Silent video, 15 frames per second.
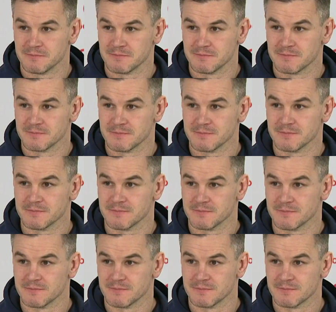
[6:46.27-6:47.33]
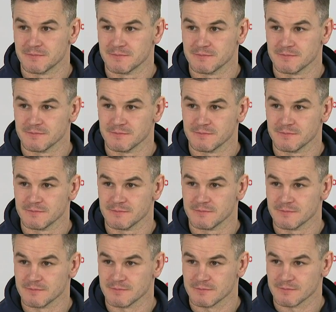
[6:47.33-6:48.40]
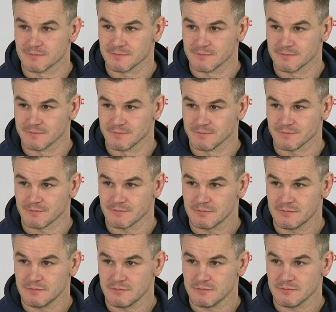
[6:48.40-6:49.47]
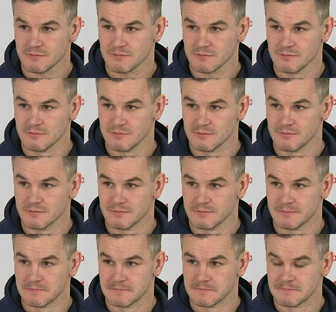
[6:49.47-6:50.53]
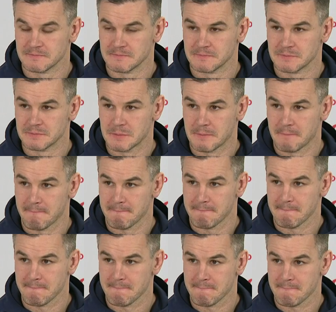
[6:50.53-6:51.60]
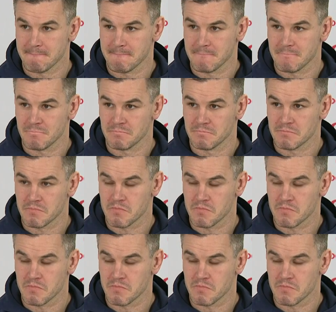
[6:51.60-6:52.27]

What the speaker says: (silence)